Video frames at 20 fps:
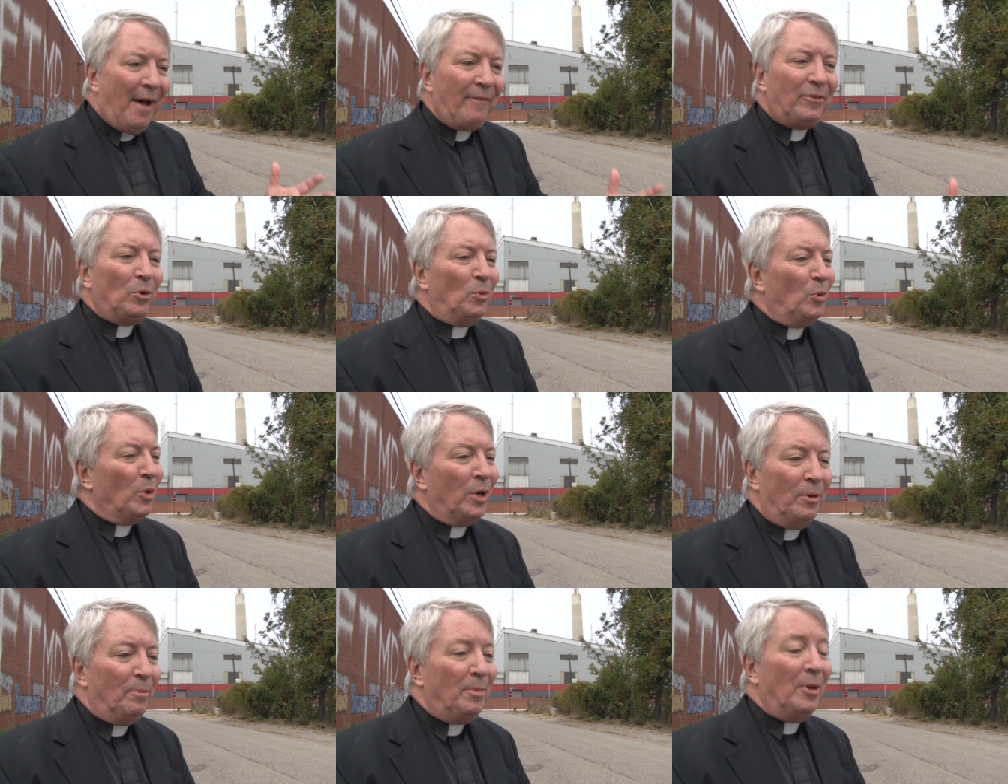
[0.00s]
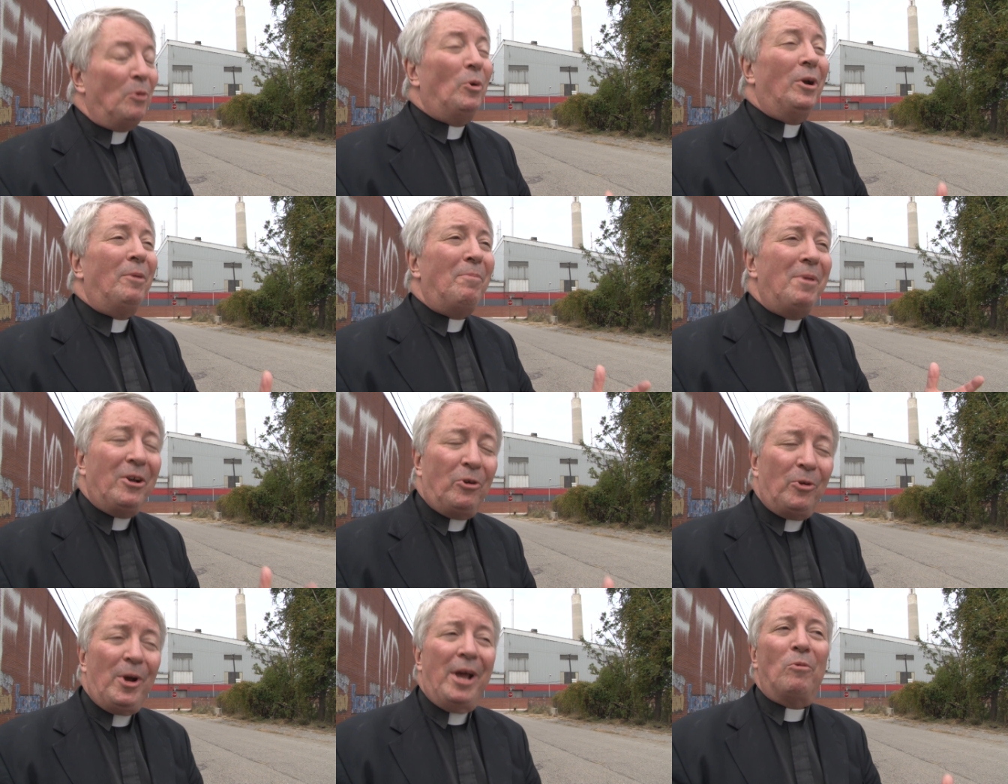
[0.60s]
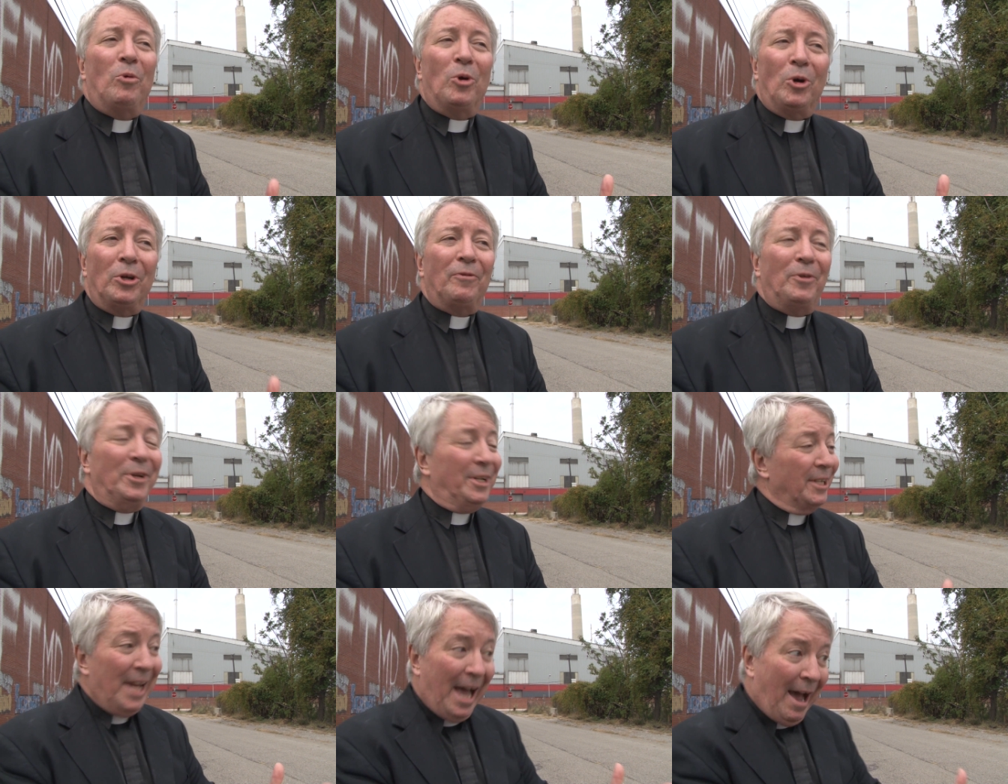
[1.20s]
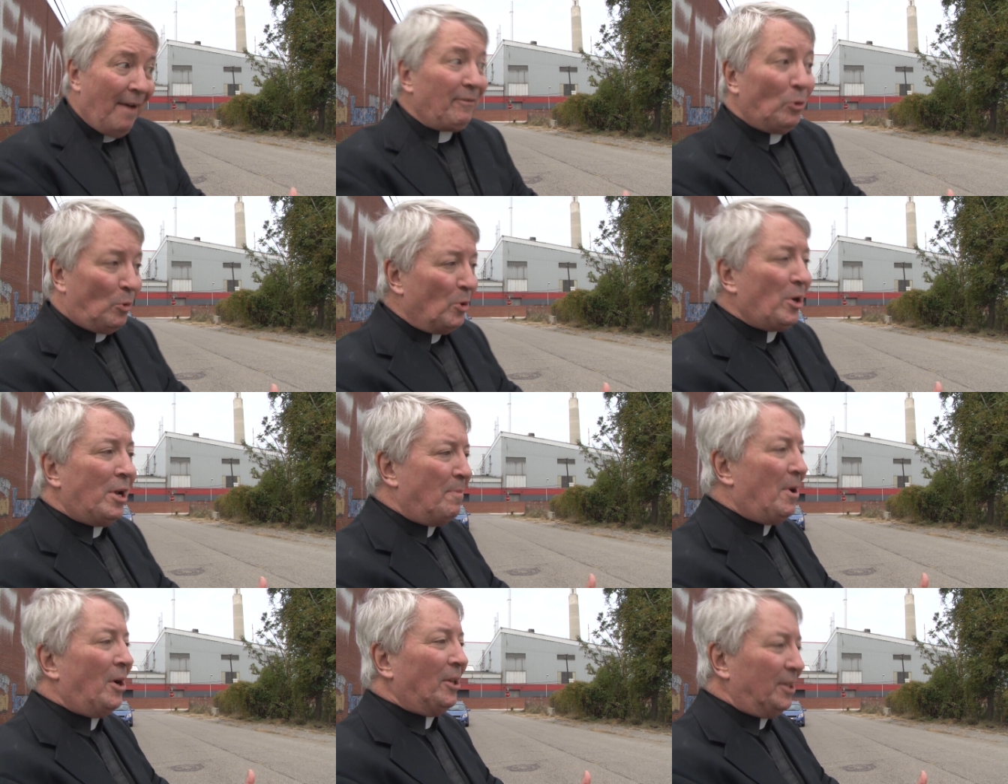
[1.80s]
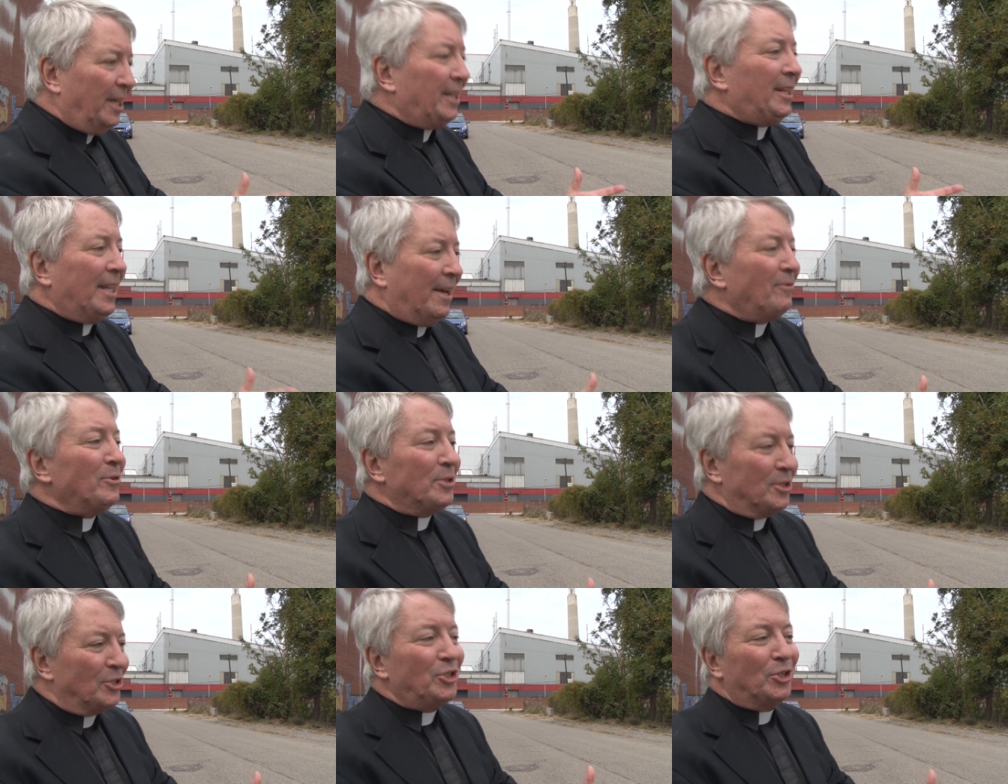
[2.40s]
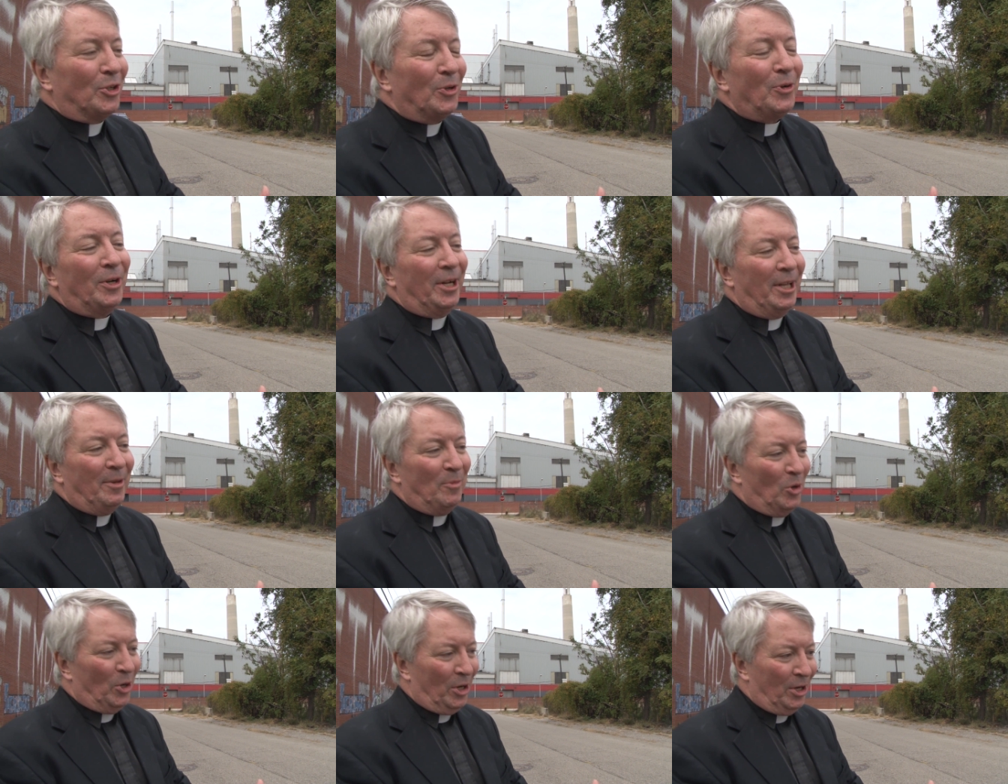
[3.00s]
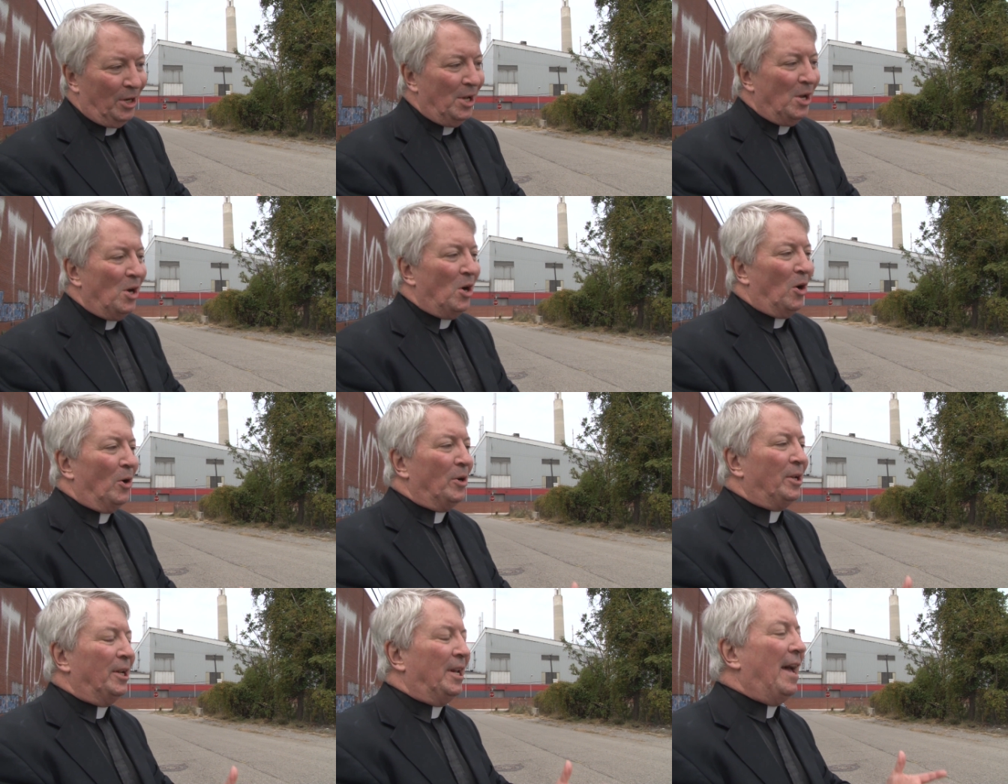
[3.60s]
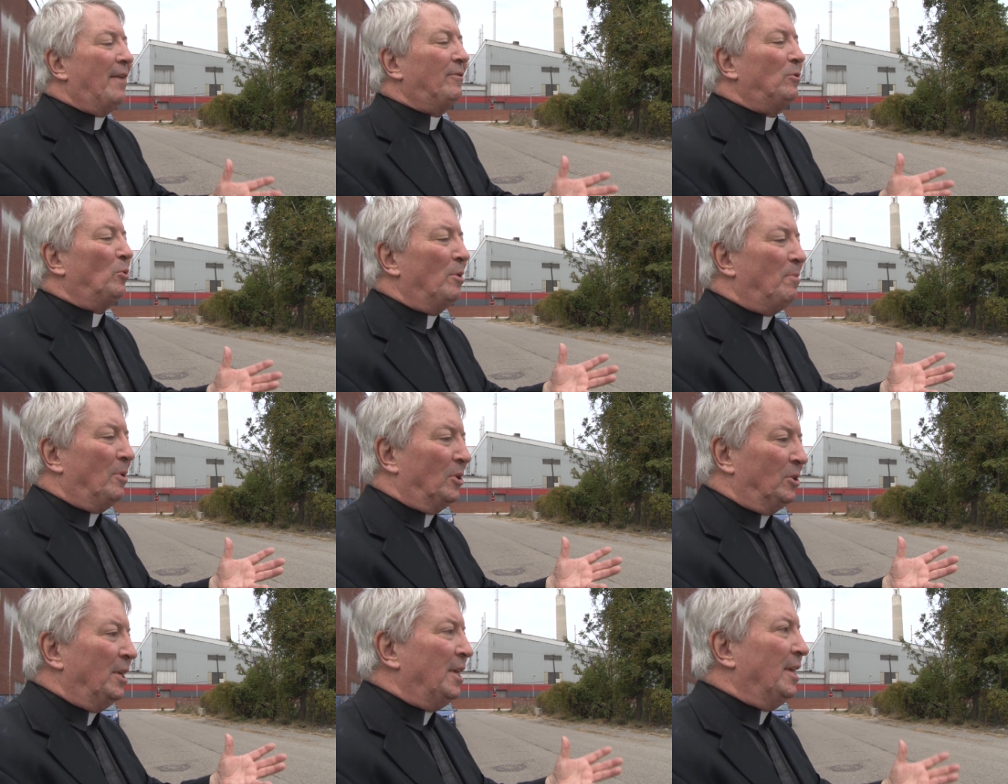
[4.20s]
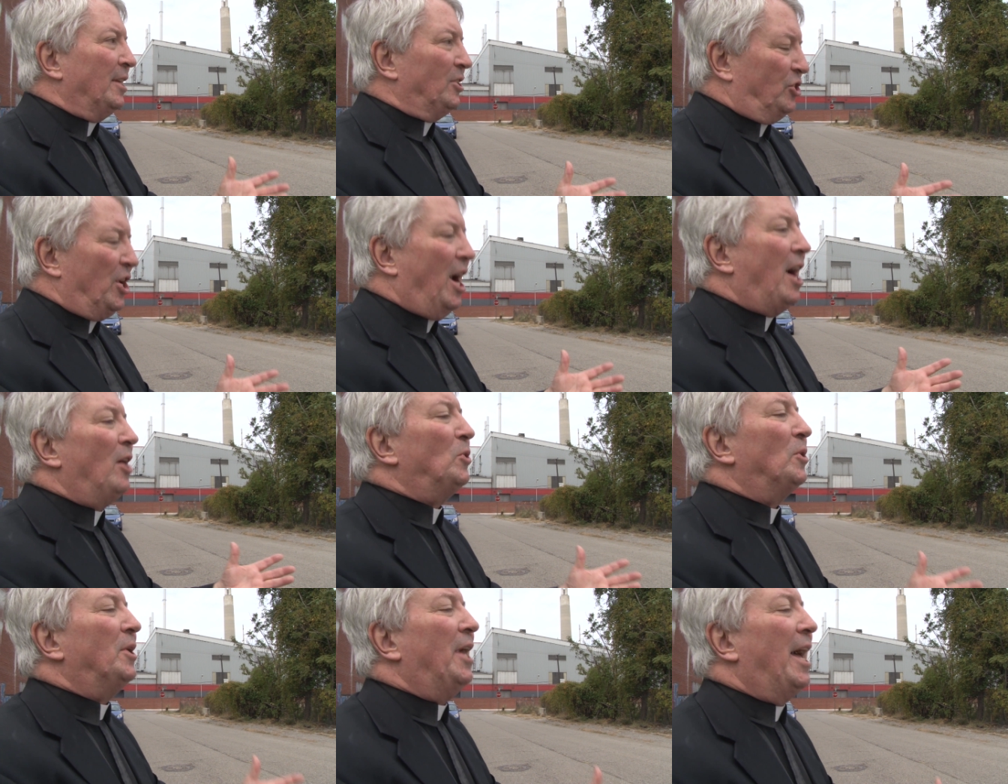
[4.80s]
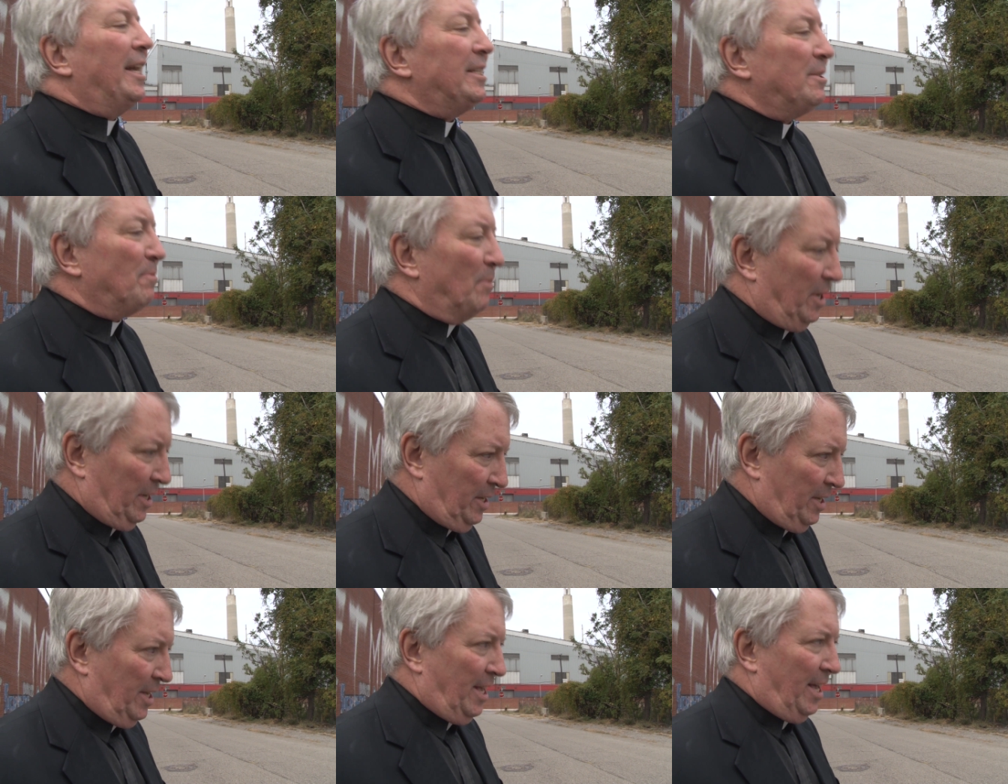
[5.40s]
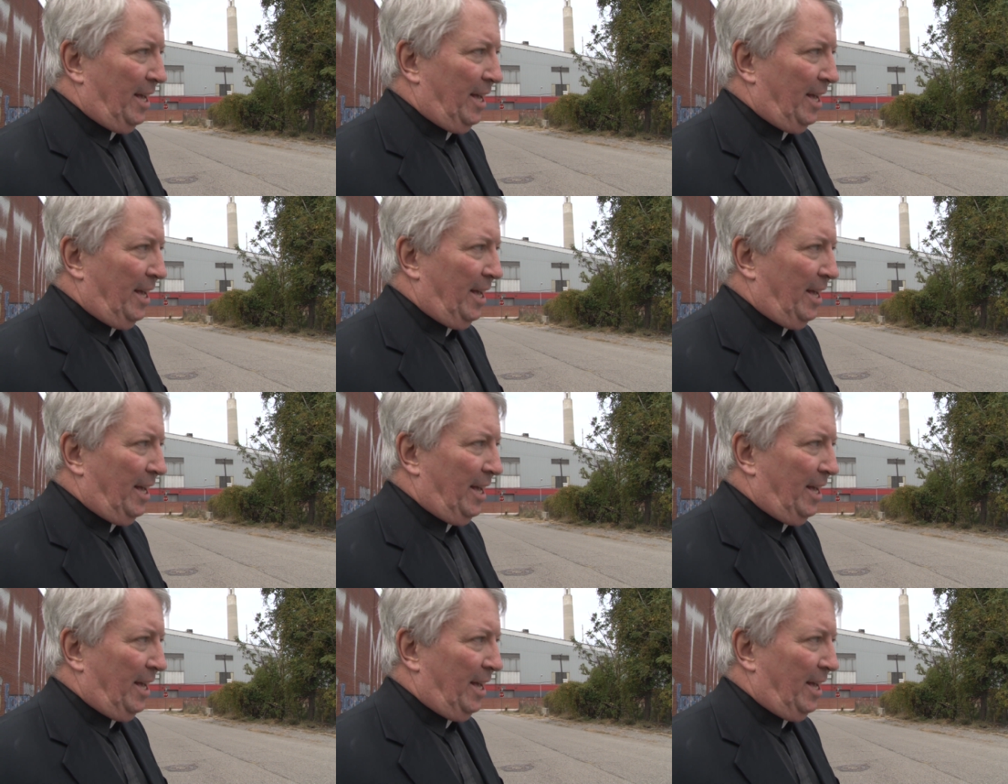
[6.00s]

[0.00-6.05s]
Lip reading: to worry. Would it be a great world if we didn't have to worry about lead levels in children anymore, or didn't have to worry about childhood asthma?